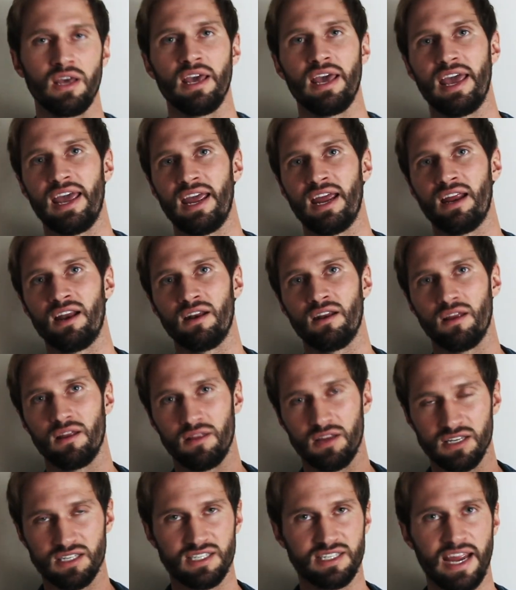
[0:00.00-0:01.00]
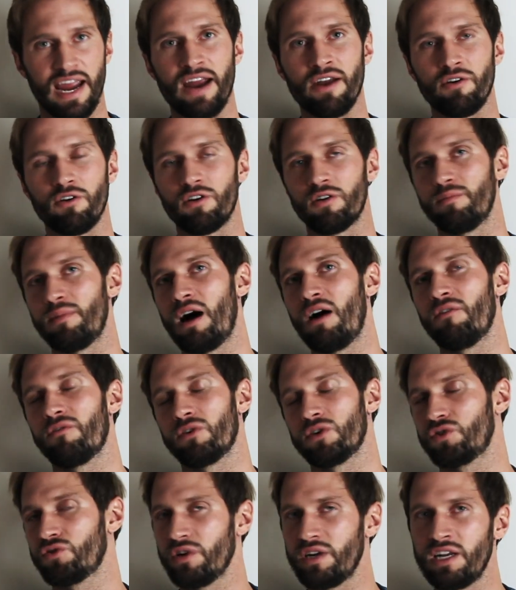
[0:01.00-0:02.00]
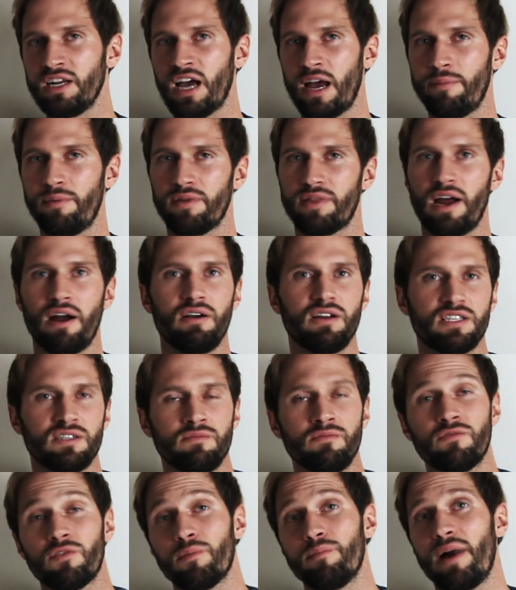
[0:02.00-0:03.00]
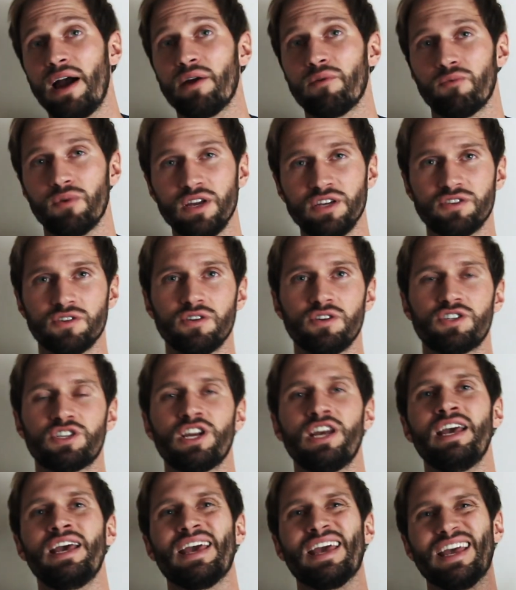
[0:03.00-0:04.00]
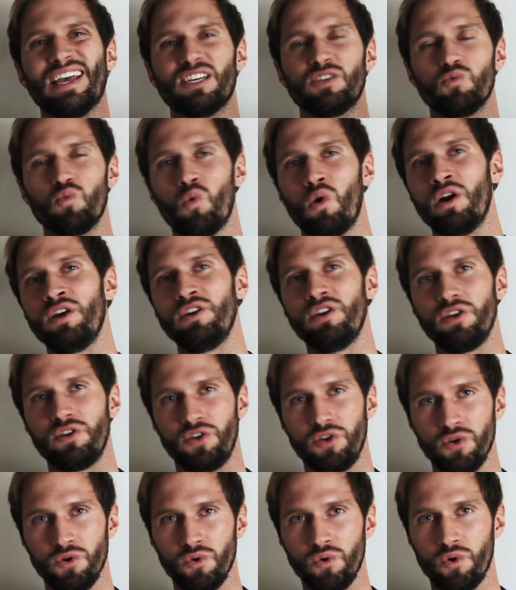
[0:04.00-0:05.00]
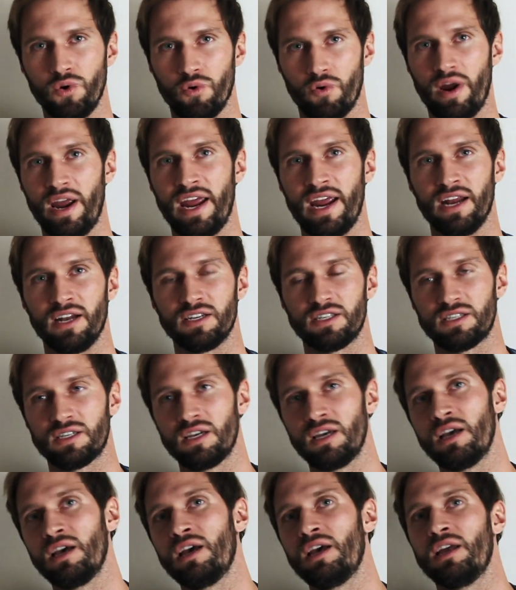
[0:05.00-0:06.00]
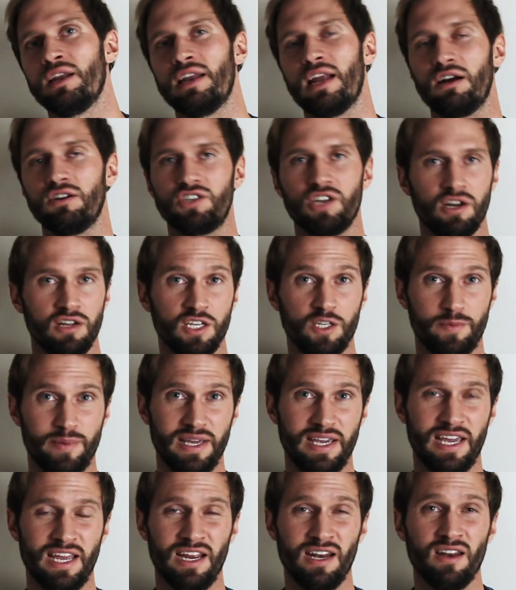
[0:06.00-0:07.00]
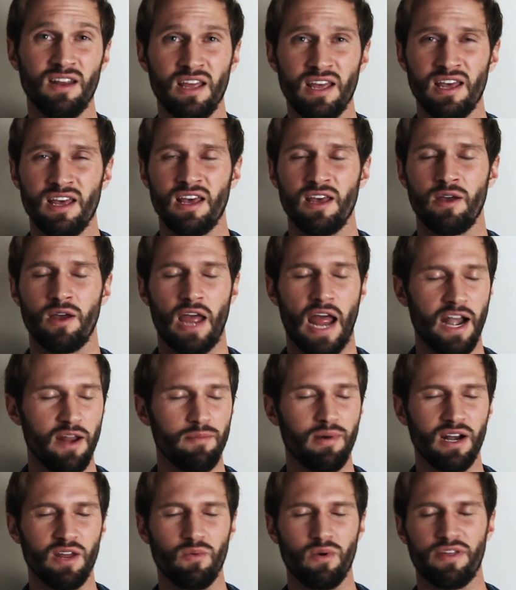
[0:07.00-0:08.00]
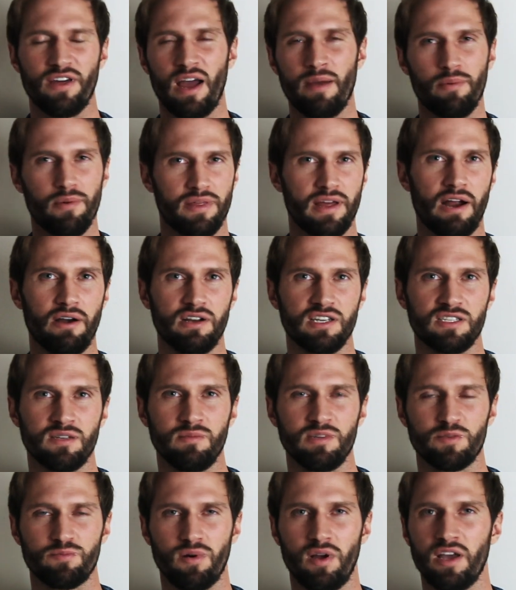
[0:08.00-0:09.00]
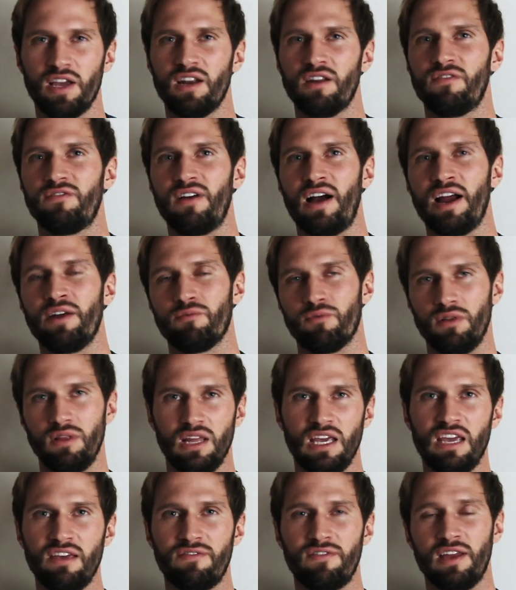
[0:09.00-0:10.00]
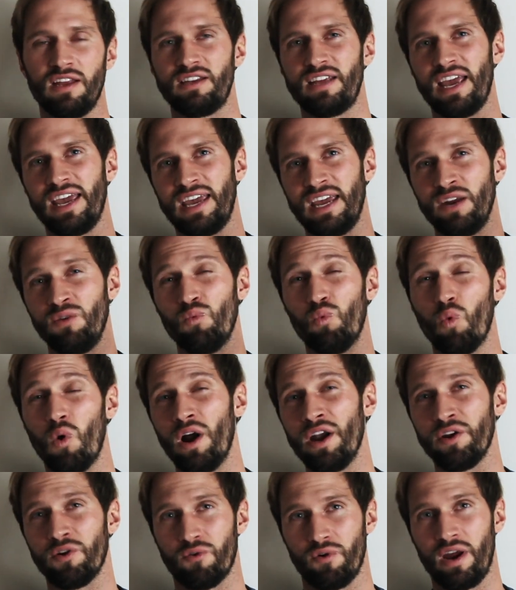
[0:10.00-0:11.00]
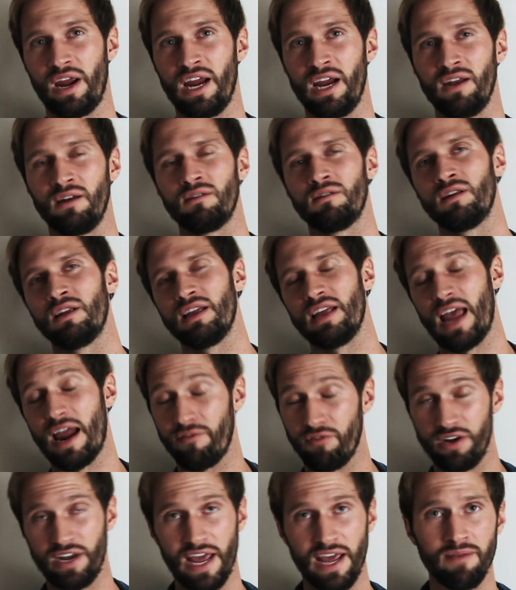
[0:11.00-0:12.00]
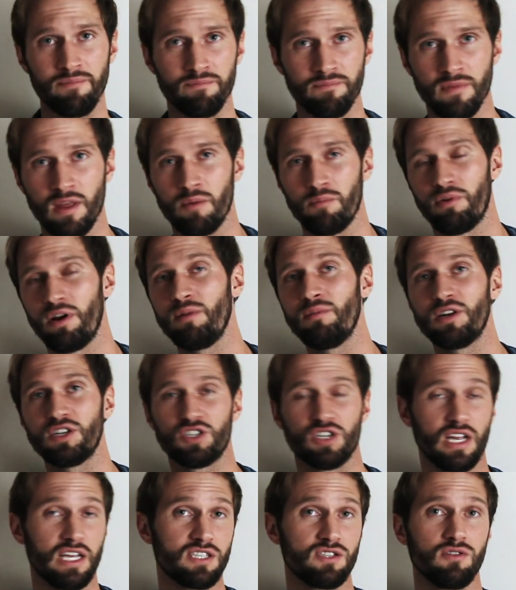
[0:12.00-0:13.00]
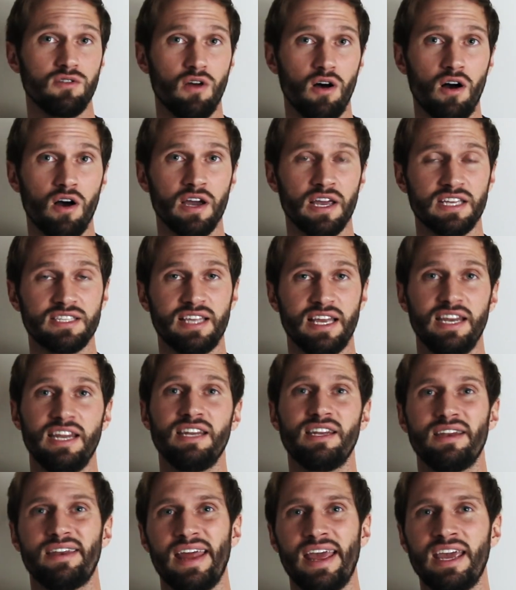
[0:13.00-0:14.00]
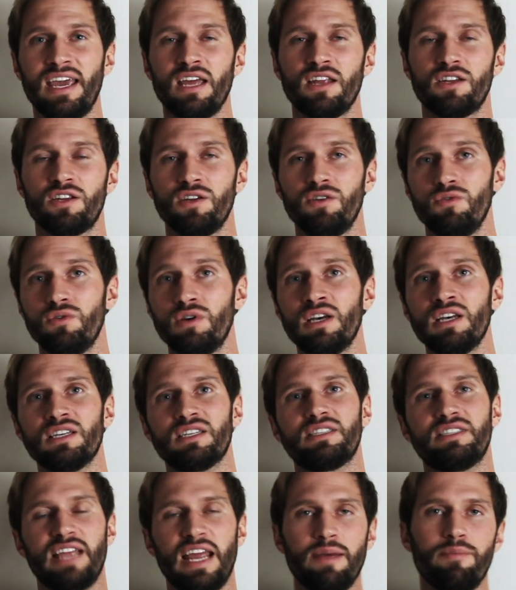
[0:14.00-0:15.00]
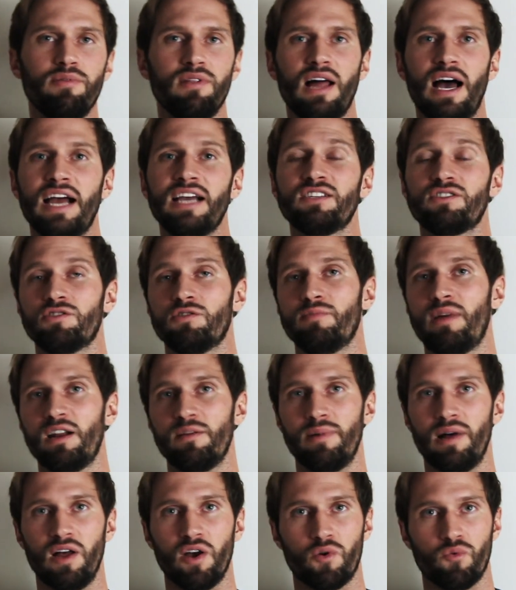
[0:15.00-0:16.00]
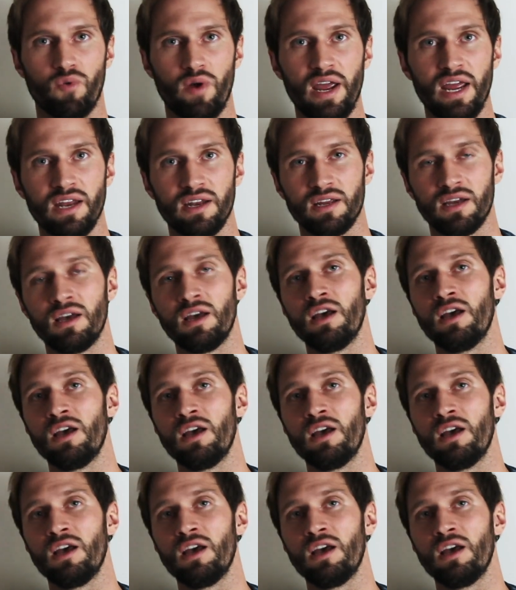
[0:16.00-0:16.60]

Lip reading: And the standard amount for treating hypothyroidism from my research is 1 to 2 grains. Now, generally speaking, anybody with hypothyroidism is probably going to find relief in taking 1 grain every day, pretty much as long as they need to take it to stabilize their metabolic rate.